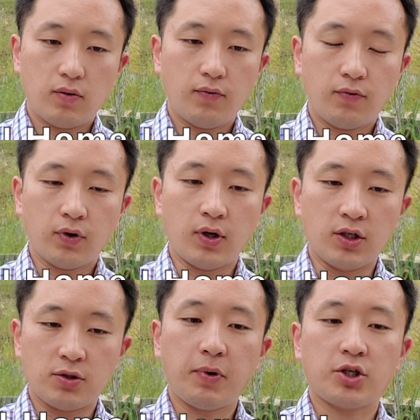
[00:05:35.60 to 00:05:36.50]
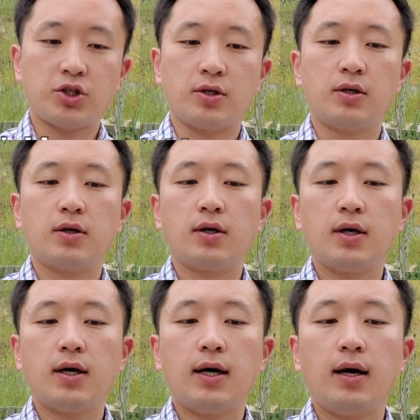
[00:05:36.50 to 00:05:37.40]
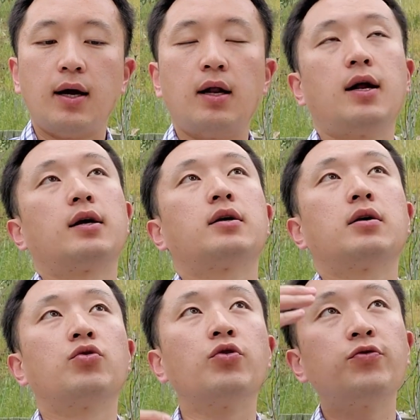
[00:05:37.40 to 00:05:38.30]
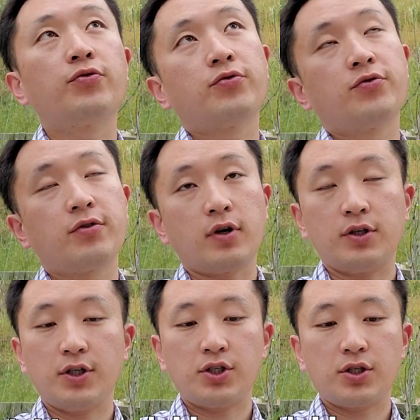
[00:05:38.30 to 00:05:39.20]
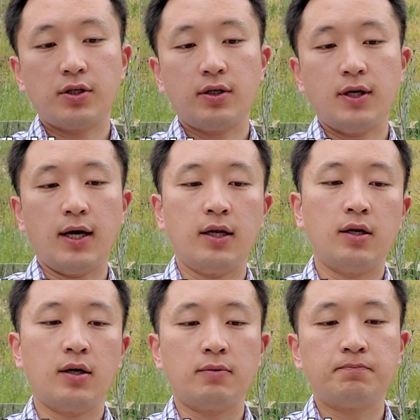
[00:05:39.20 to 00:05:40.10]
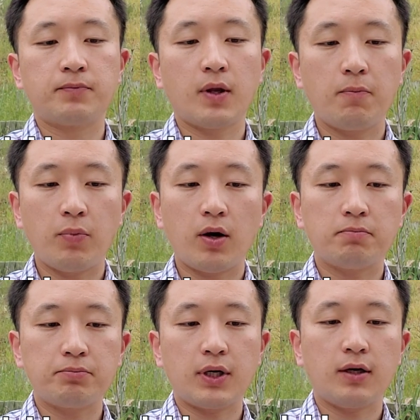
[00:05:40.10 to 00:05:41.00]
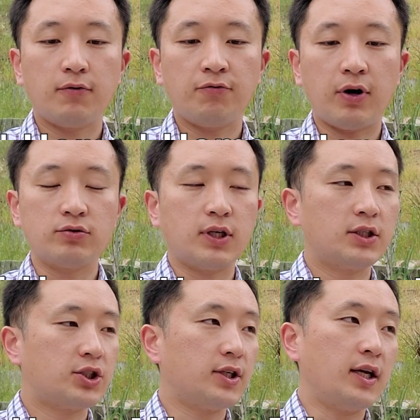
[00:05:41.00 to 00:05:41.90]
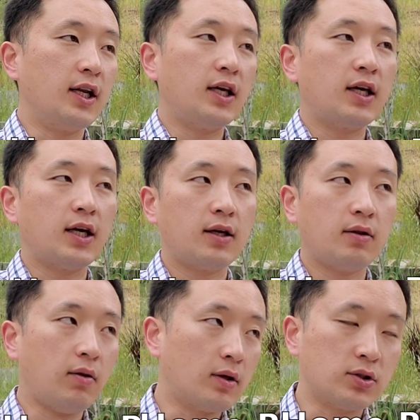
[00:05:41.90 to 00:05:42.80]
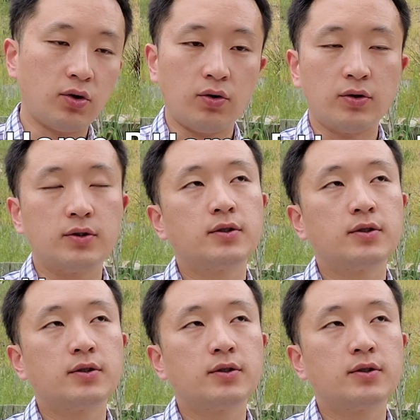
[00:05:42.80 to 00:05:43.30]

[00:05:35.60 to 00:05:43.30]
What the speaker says: for the inspection, and like roof condition and pumping, foundation and leaking and so on.